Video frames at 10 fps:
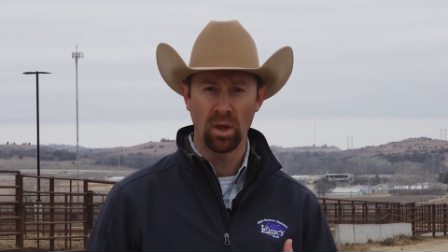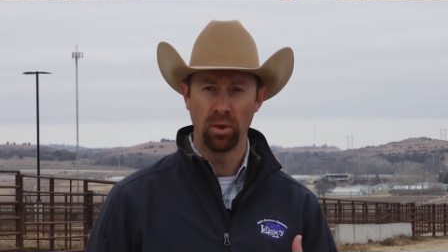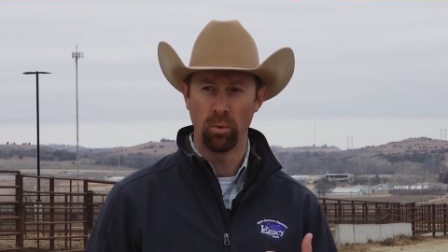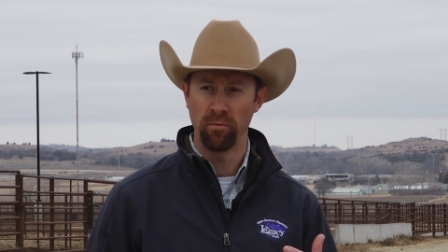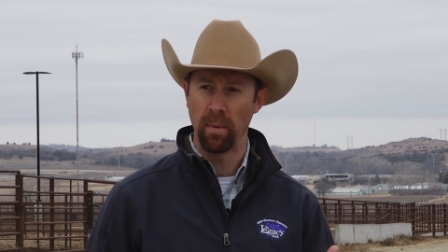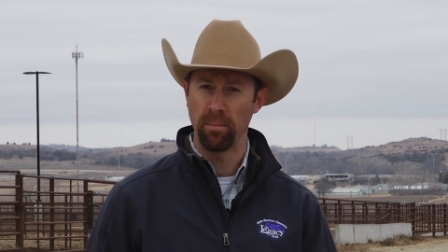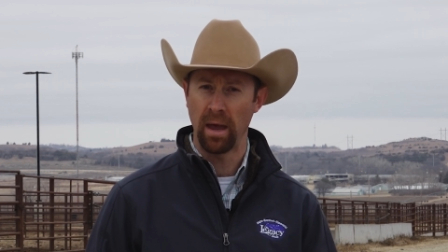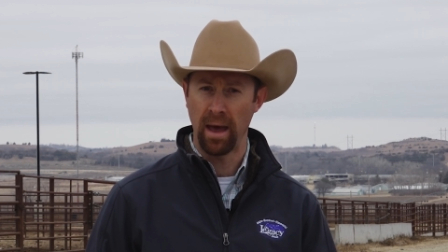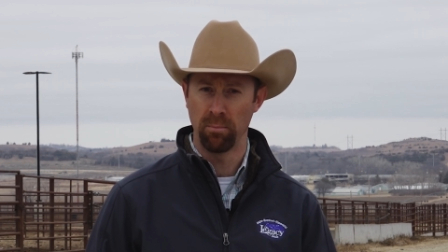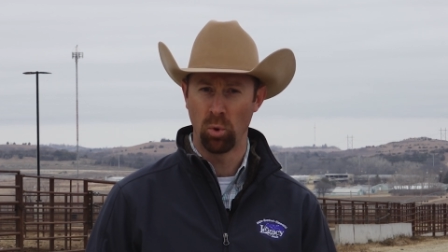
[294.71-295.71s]
that we've maybe
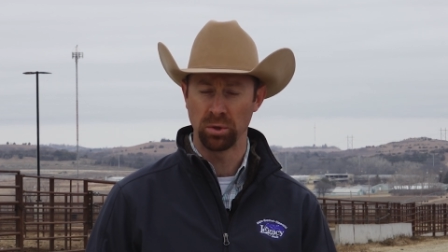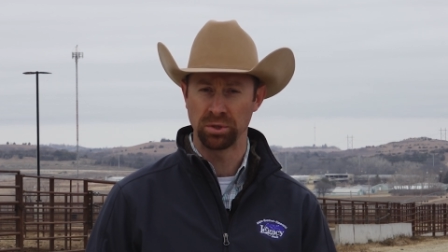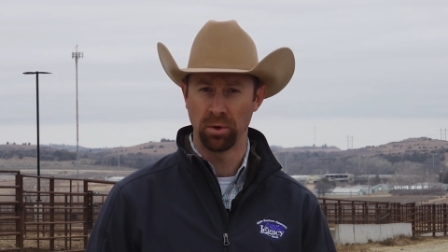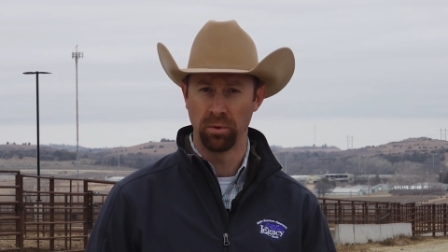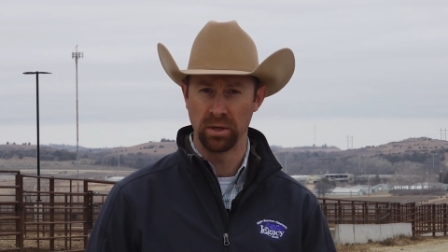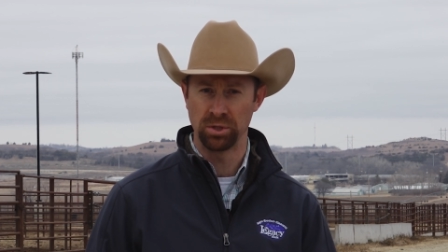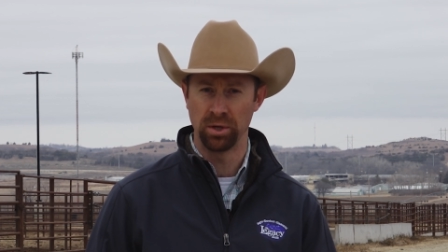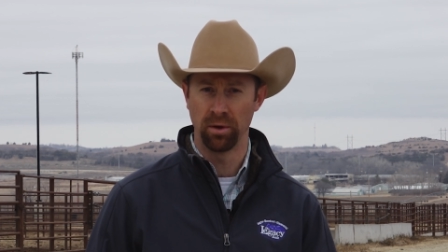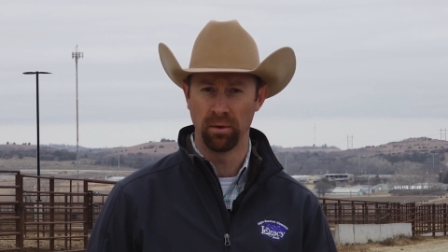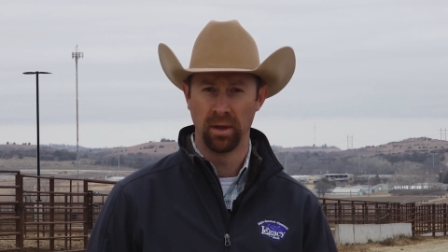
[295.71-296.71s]
had more so this
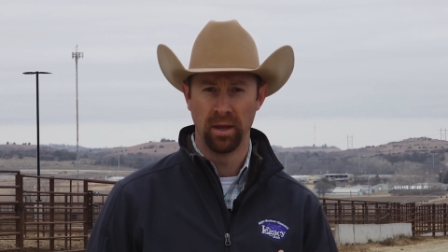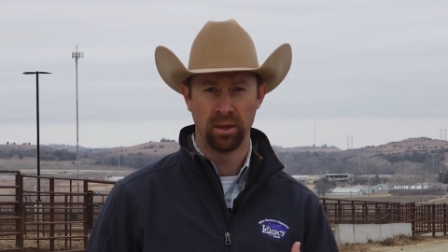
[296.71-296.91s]
year